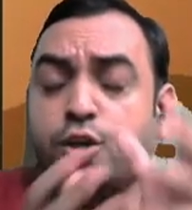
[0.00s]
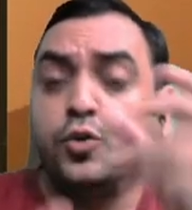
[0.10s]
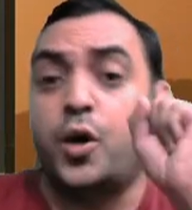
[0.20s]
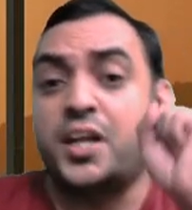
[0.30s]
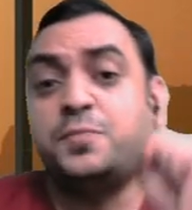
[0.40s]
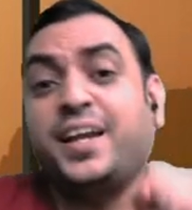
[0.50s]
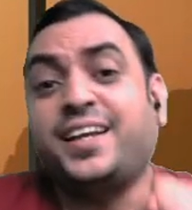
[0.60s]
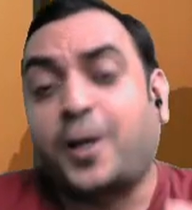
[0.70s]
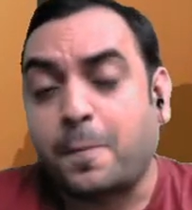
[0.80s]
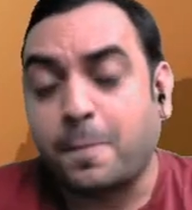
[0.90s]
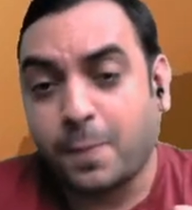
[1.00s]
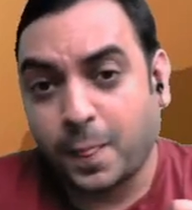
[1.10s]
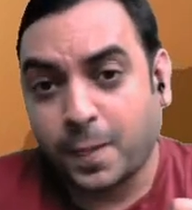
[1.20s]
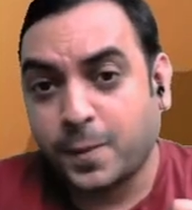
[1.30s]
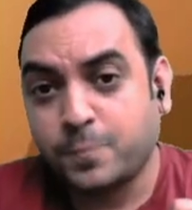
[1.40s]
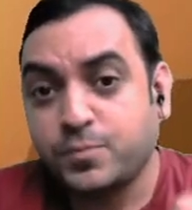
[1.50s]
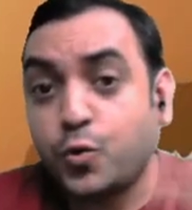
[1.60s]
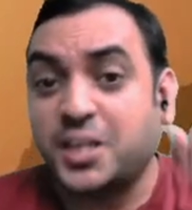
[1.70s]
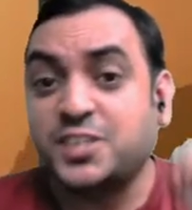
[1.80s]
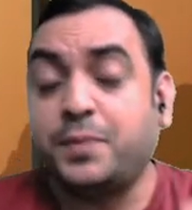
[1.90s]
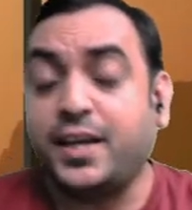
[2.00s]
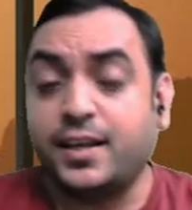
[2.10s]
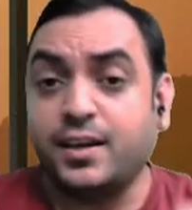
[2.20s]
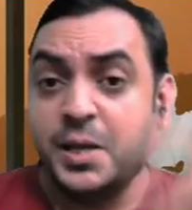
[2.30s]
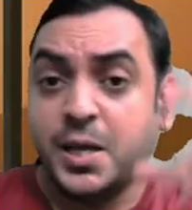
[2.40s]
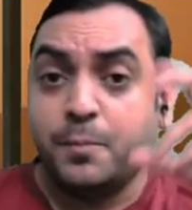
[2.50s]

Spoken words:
what is beta? What is beta?